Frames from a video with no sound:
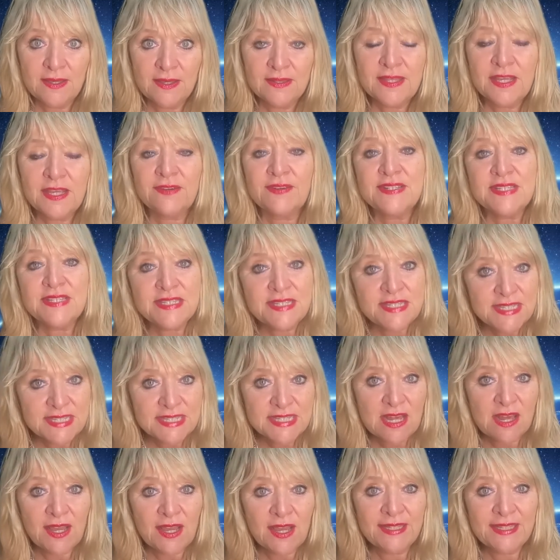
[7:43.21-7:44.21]
There is a
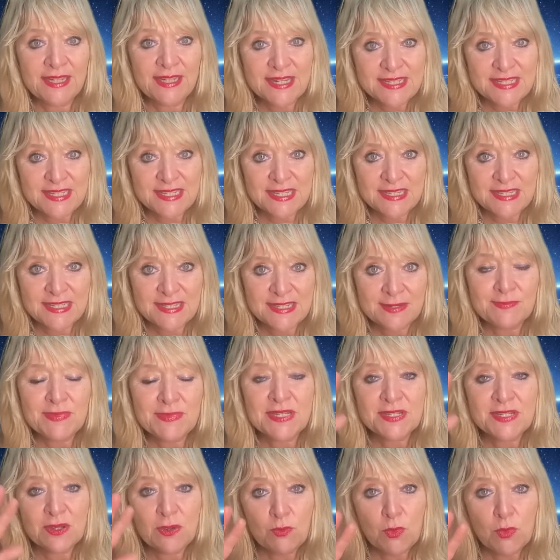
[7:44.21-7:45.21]
design, a system.
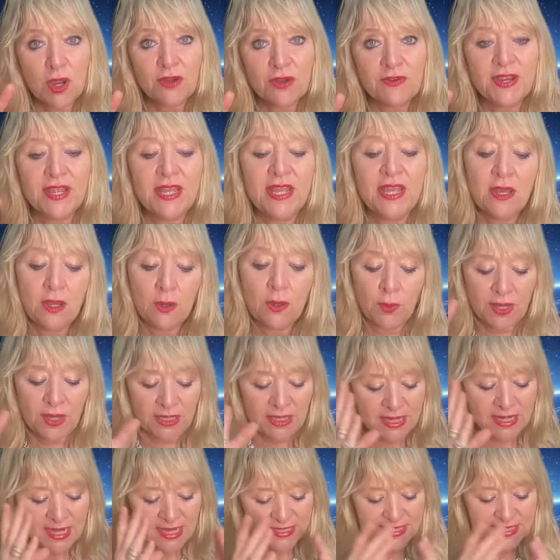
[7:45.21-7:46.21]
But don't worry. We're going
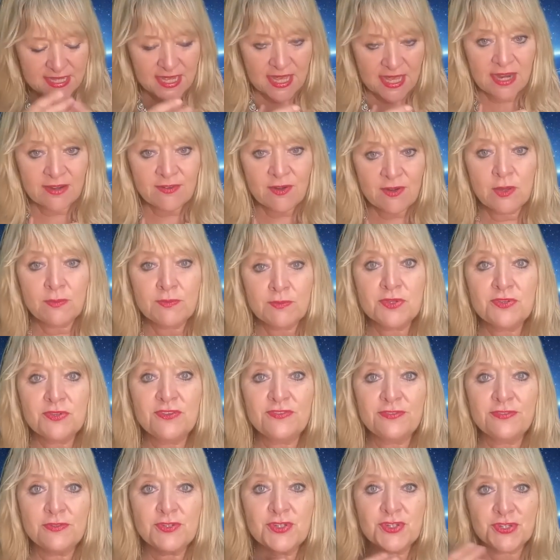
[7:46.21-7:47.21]
to get to our own
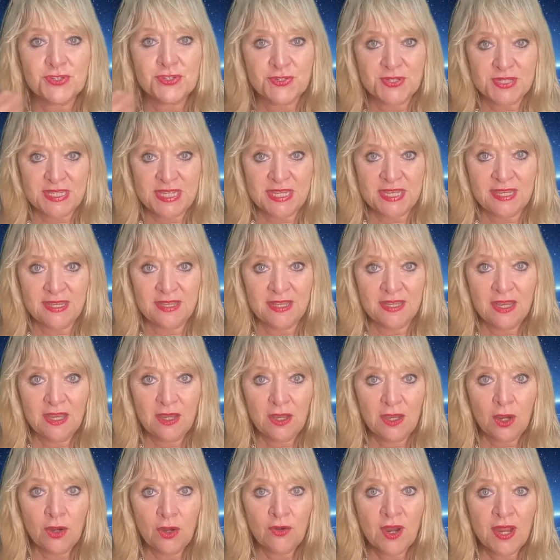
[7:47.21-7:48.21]
beautiful jewels here.
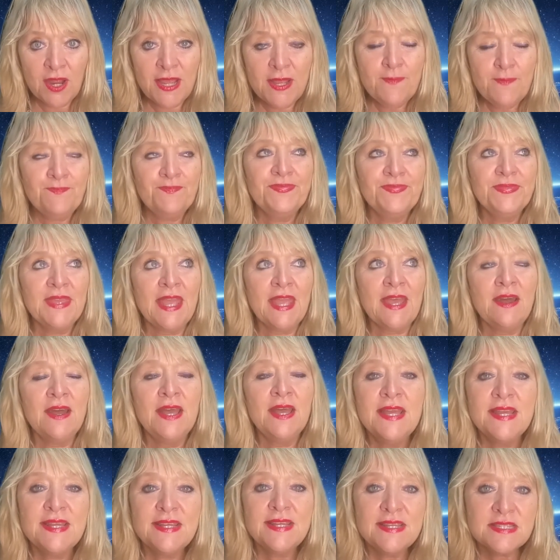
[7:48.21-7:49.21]
All right? Now,
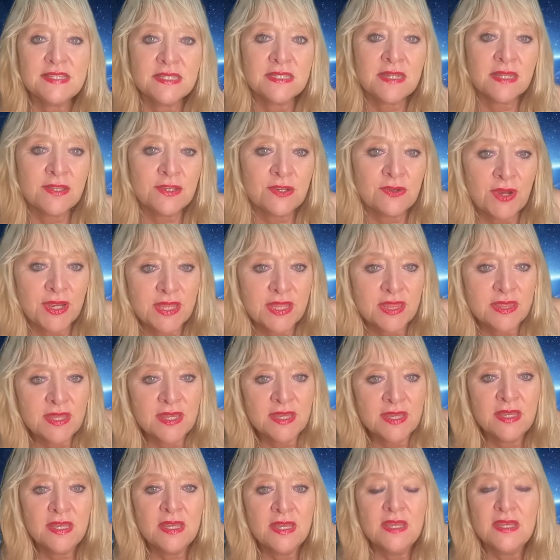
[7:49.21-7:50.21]
here's another great
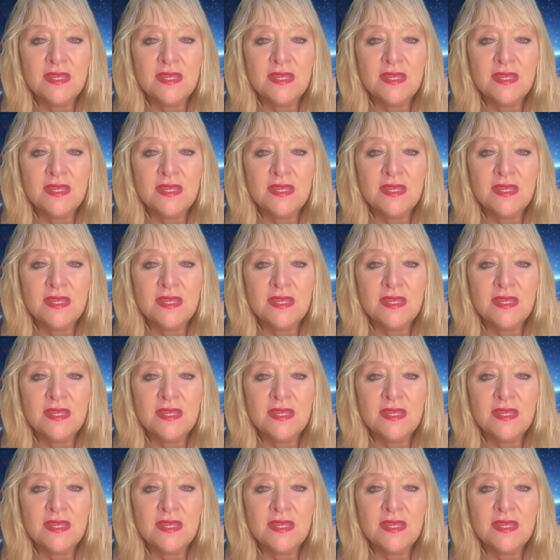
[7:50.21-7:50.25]
thing.